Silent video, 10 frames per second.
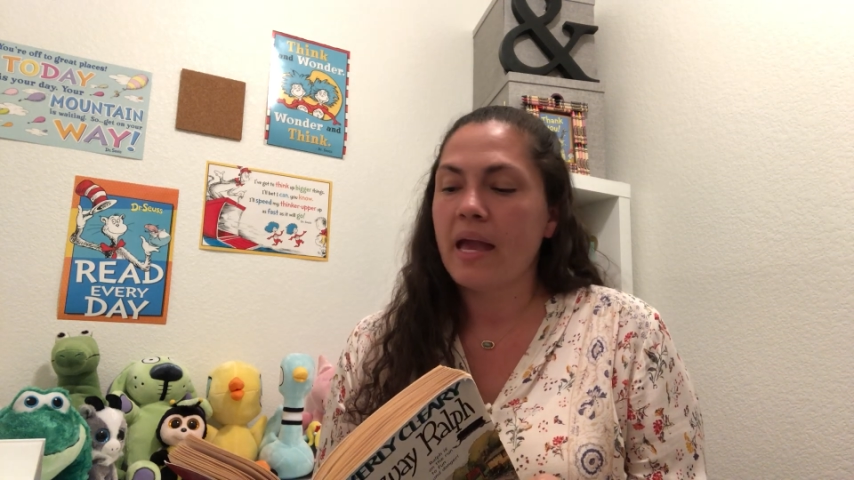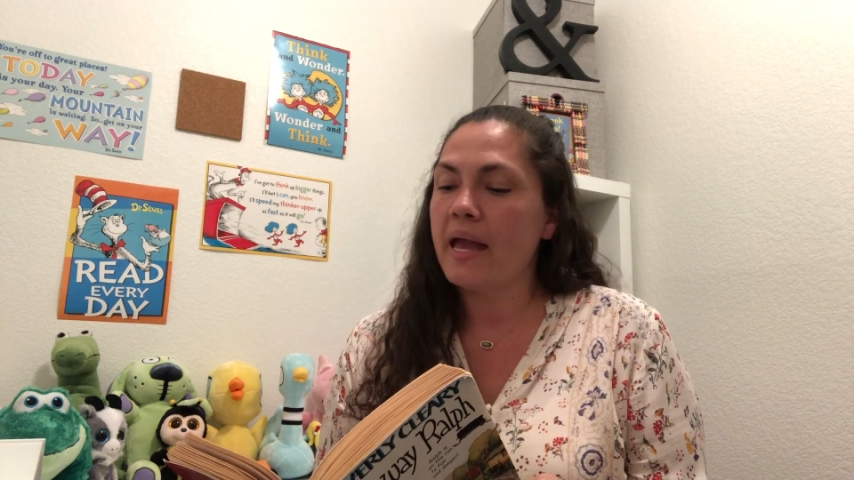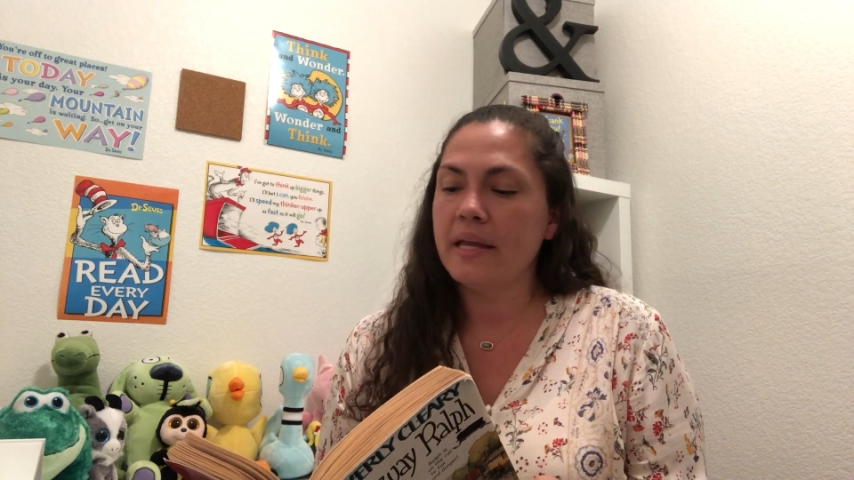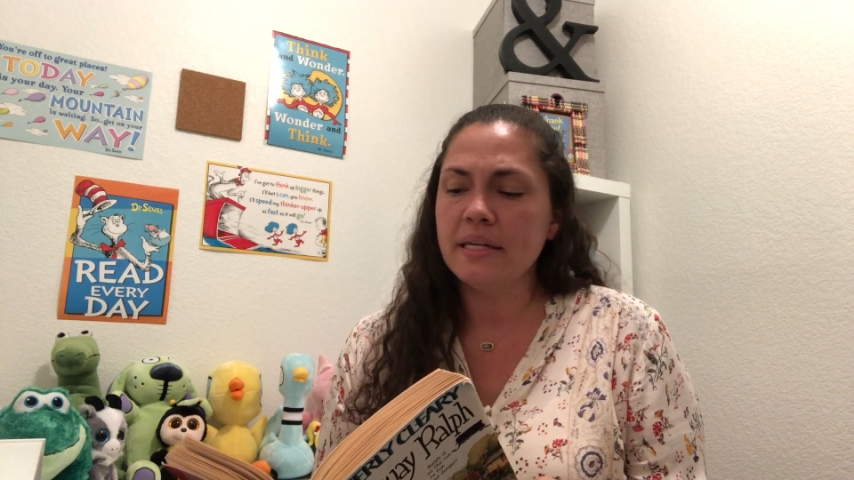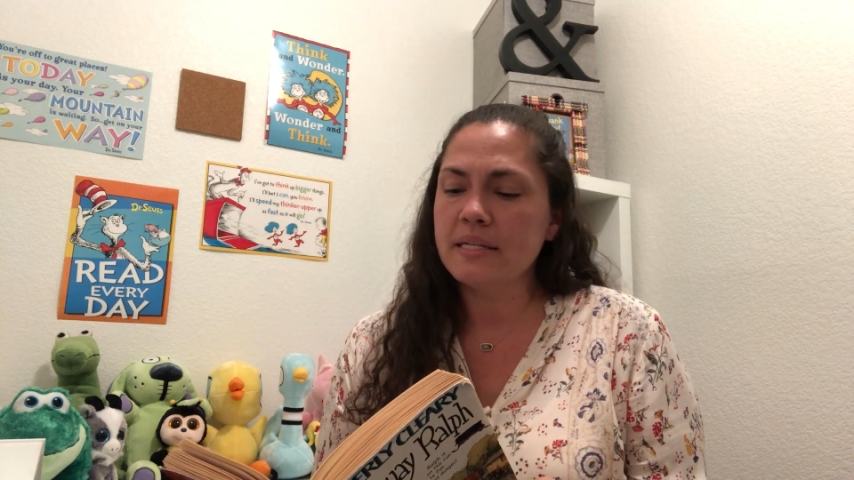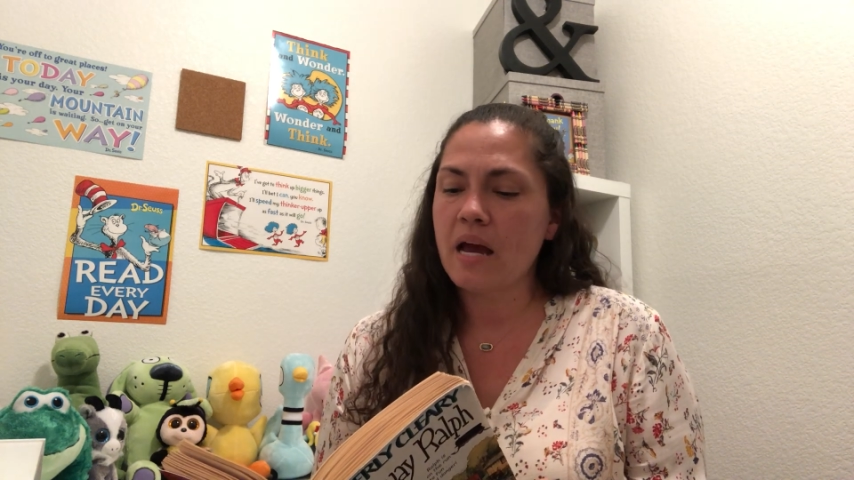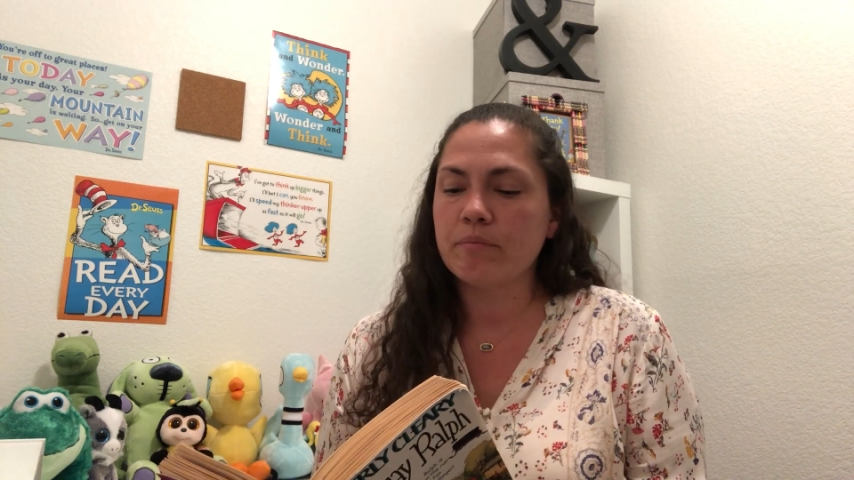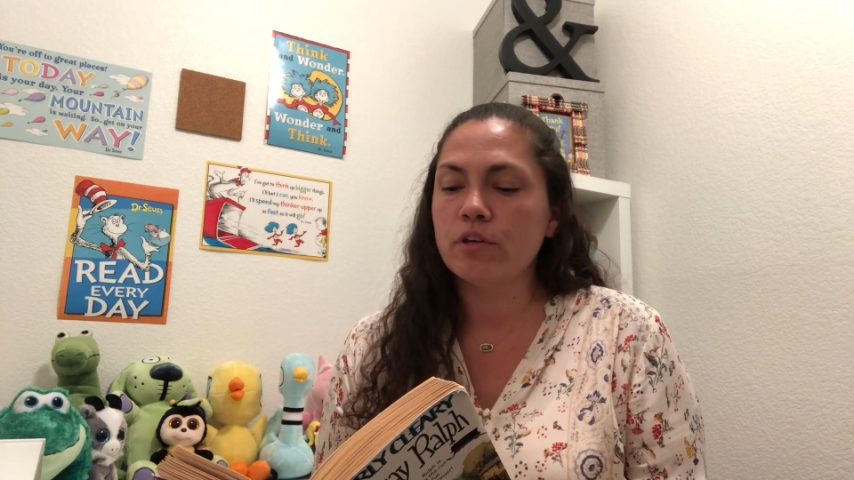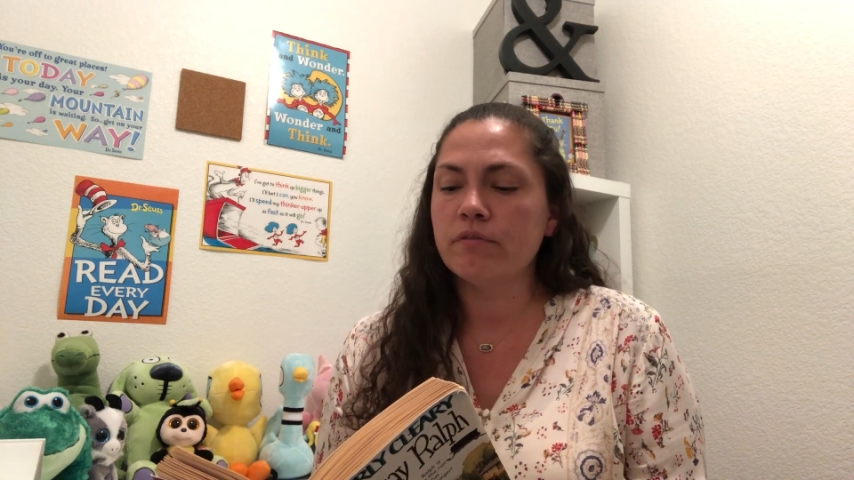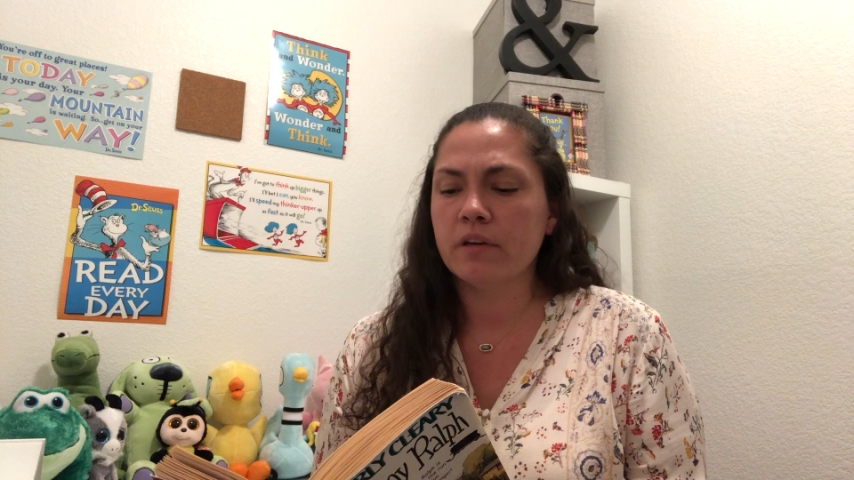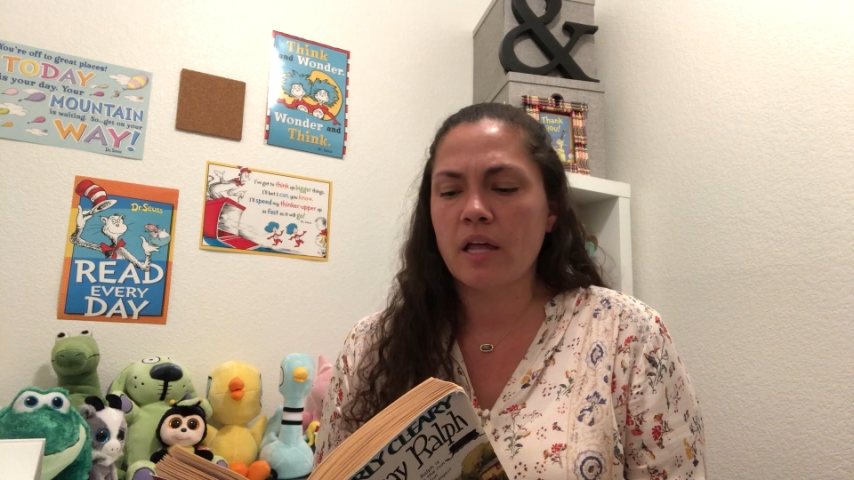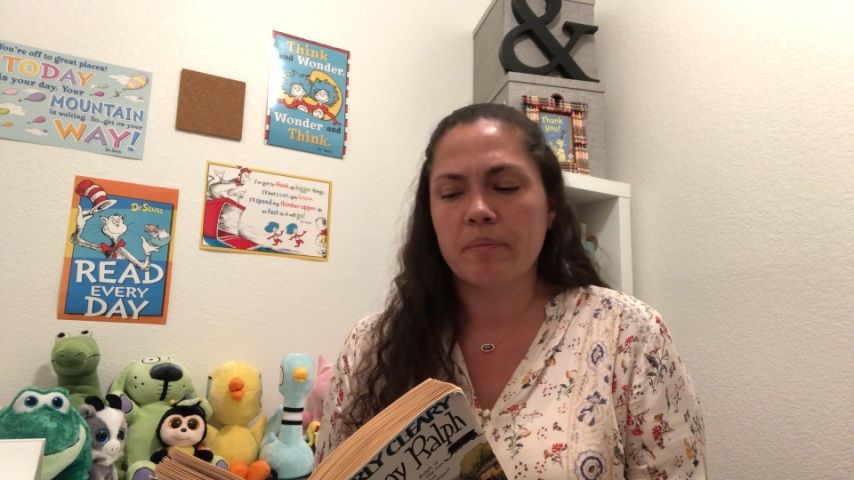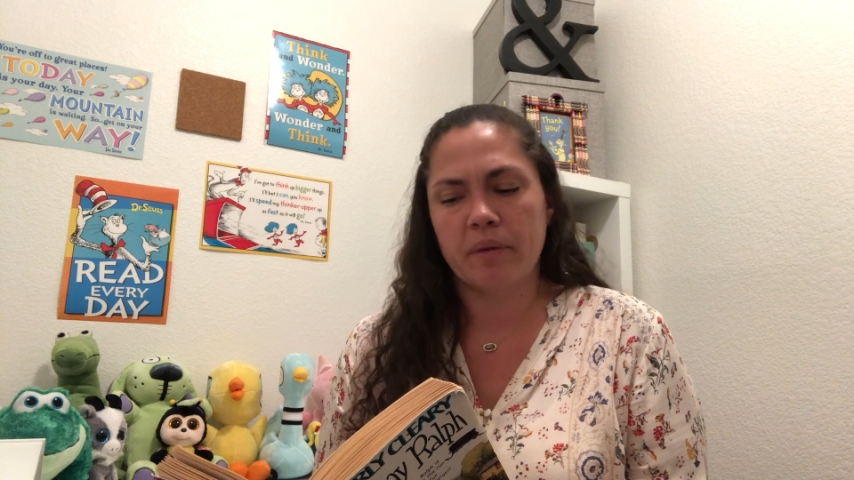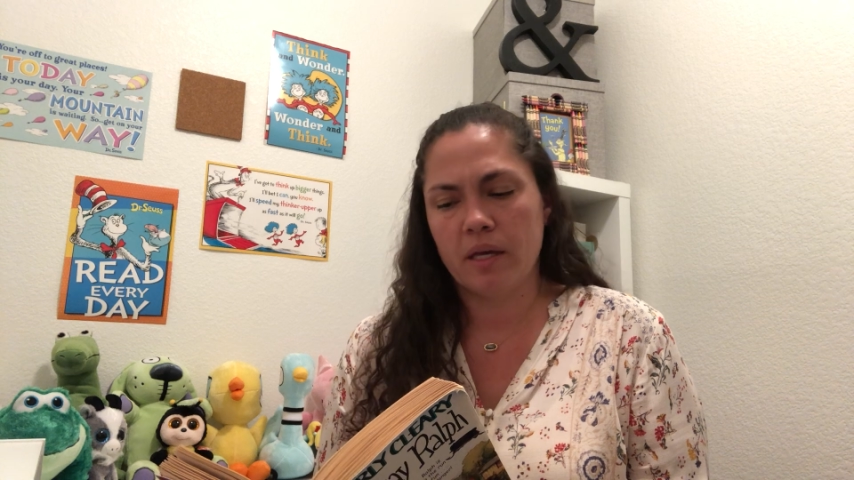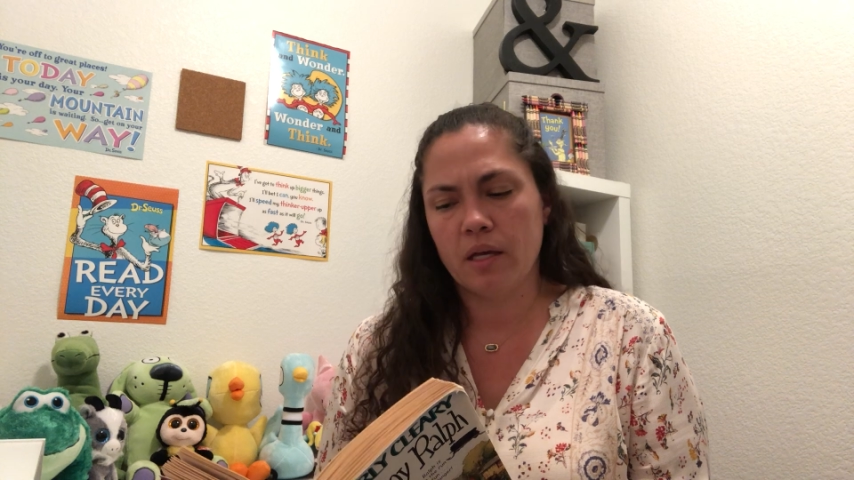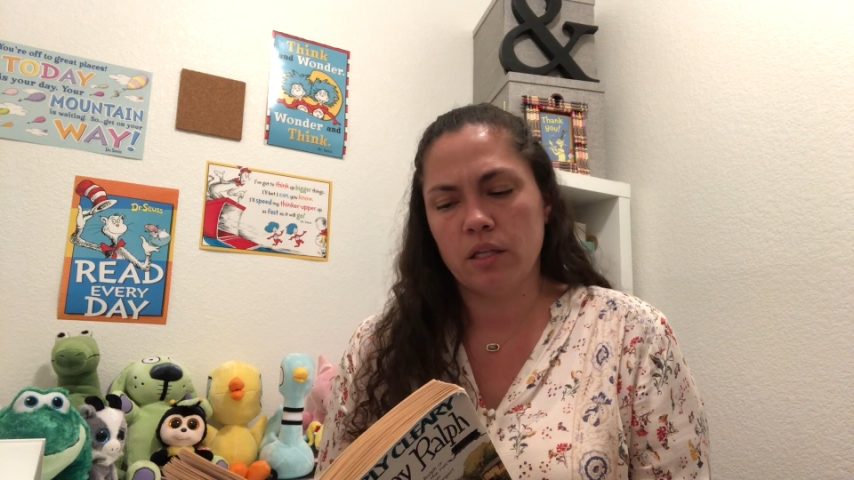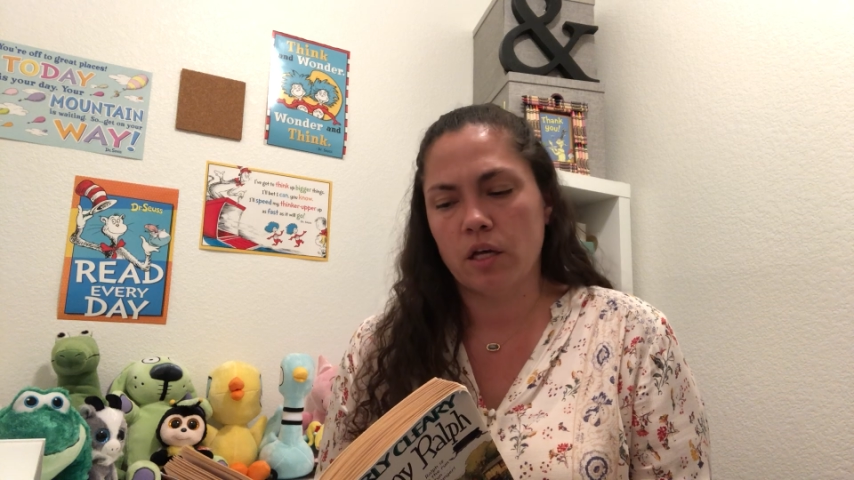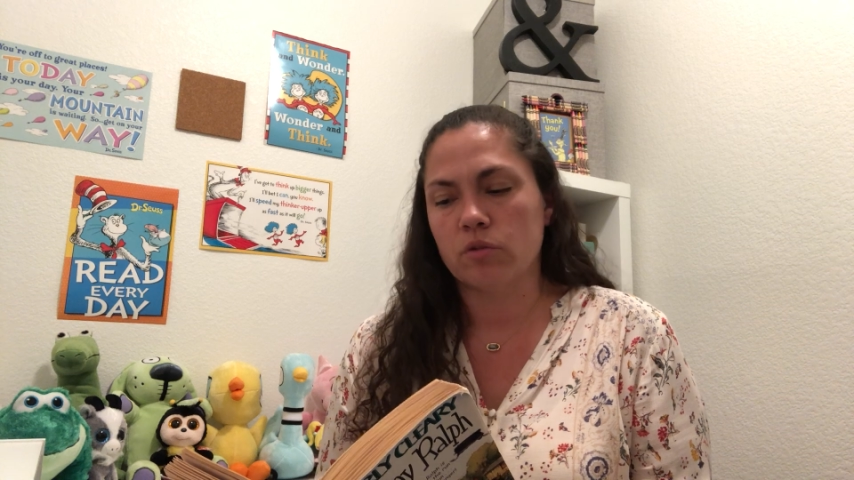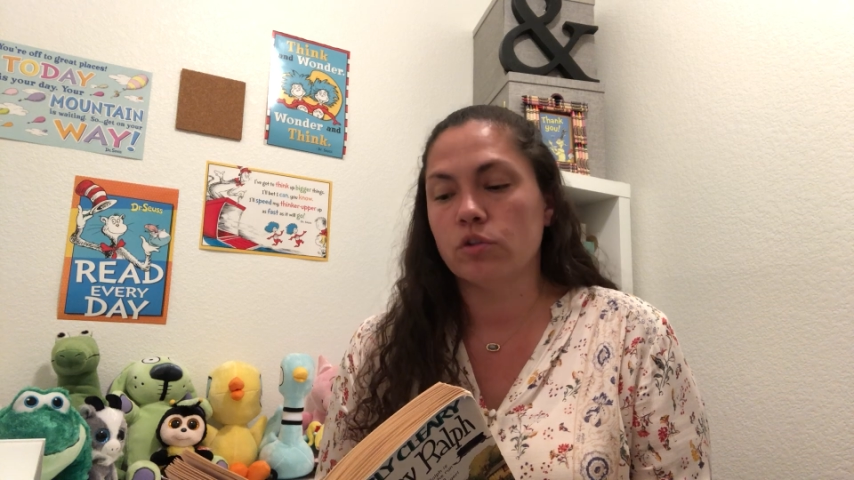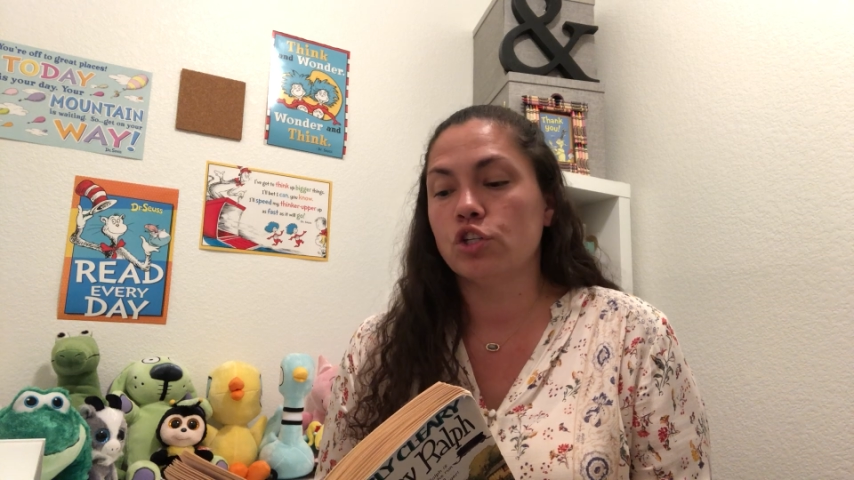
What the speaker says: Anytime you feel like being alone,